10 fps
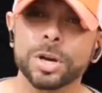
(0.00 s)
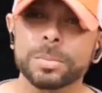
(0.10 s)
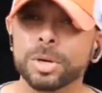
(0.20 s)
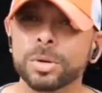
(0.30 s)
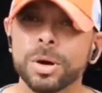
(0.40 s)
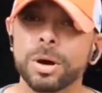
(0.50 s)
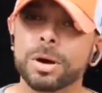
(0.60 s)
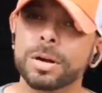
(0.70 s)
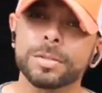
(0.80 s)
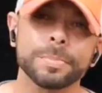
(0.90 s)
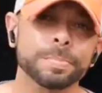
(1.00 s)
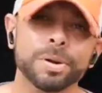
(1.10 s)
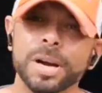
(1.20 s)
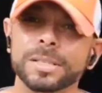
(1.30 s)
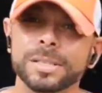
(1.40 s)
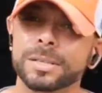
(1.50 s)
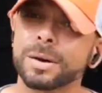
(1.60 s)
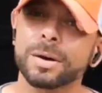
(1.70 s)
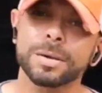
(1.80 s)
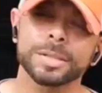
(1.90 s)
turbo car, the project
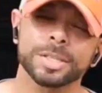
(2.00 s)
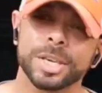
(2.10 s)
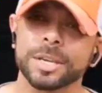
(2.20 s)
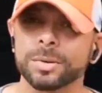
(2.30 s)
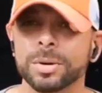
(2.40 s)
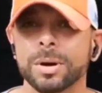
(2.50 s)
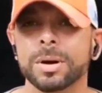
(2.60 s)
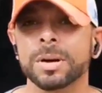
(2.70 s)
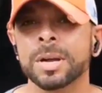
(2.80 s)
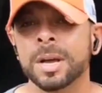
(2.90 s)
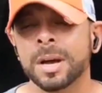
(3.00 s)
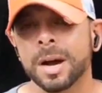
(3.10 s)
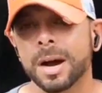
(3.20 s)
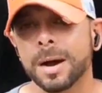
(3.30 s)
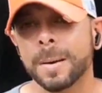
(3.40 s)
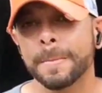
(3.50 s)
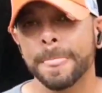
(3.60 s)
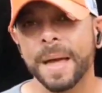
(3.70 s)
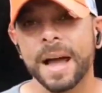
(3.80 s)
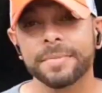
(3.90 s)
car, the channel car.
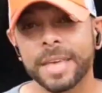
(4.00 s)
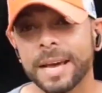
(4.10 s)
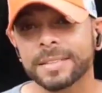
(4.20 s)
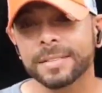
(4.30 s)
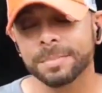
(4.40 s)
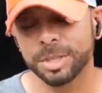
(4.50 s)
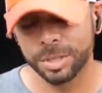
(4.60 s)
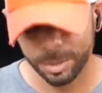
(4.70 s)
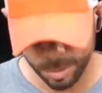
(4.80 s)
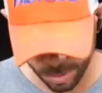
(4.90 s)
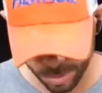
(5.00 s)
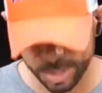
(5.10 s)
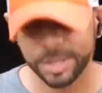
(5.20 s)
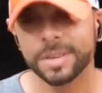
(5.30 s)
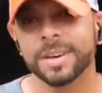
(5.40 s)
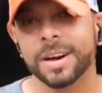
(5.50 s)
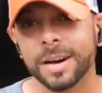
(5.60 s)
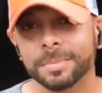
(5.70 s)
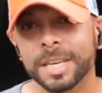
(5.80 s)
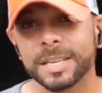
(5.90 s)
I've got some huge
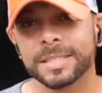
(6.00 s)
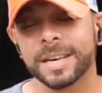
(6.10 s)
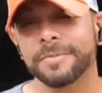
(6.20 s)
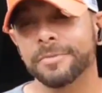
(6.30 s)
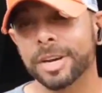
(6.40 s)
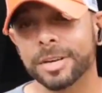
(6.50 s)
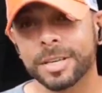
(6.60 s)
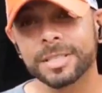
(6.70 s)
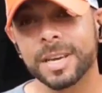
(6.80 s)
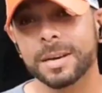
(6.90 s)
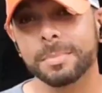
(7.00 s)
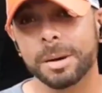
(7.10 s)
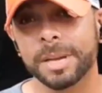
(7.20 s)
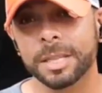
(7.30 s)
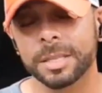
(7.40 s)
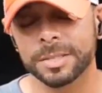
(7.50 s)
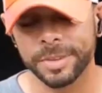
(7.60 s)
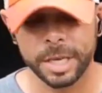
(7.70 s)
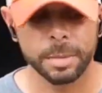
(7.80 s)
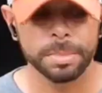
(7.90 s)
updates and I'm very excited about making this
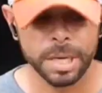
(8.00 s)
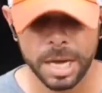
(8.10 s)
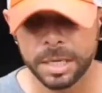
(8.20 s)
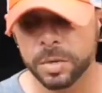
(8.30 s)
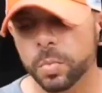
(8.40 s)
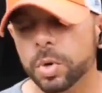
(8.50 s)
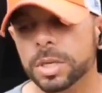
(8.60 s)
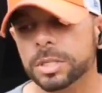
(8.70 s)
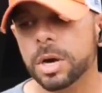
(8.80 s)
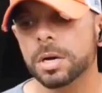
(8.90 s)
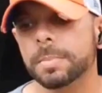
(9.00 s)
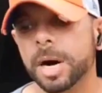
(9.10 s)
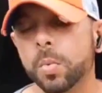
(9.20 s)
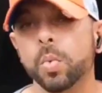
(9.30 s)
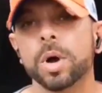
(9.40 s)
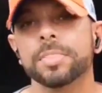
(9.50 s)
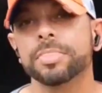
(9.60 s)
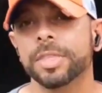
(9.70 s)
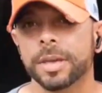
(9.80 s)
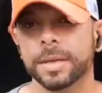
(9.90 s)
video, but I did want to talk about
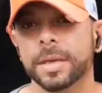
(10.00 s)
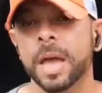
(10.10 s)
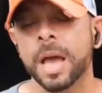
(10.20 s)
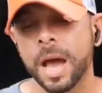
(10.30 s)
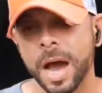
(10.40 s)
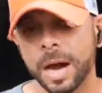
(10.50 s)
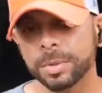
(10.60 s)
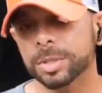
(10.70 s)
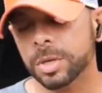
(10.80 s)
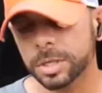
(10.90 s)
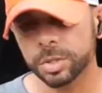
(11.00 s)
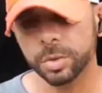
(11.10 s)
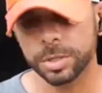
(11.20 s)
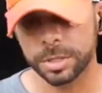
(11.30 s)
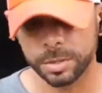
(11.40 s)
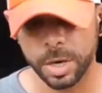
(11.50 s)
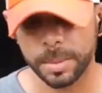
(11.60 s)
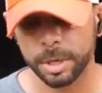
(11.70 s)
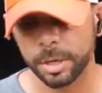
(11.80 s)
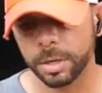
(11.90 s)
one thing. I was talking to a
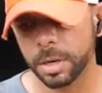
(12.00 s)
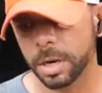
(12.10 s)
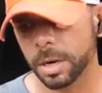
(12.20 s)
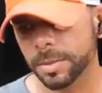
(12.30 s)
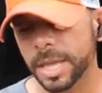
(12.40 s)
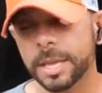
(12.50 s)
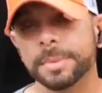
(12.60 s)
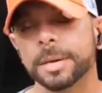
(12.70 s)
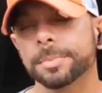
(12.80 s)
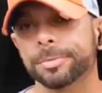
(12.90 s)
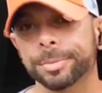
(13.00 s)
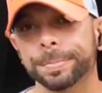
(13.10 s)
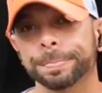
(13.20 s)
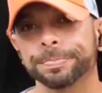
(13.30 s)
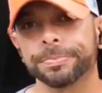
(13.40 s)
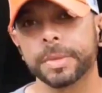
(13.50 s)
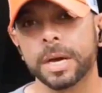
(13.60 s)
subscriber. They hit me up on